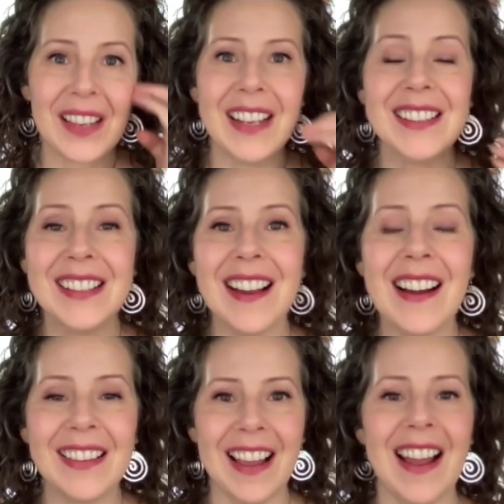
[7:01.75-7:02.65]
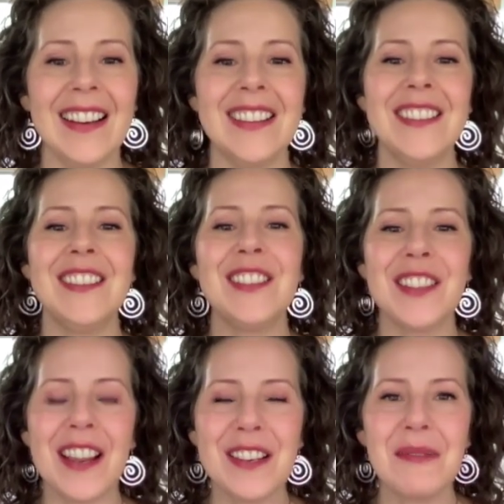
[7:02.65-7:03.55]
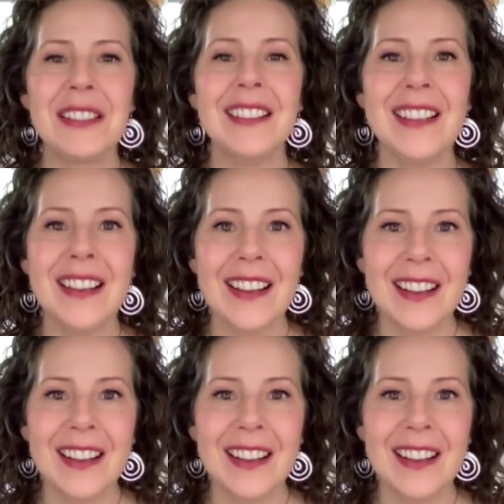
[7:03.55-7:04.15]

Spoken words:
It's not that. It's genuinely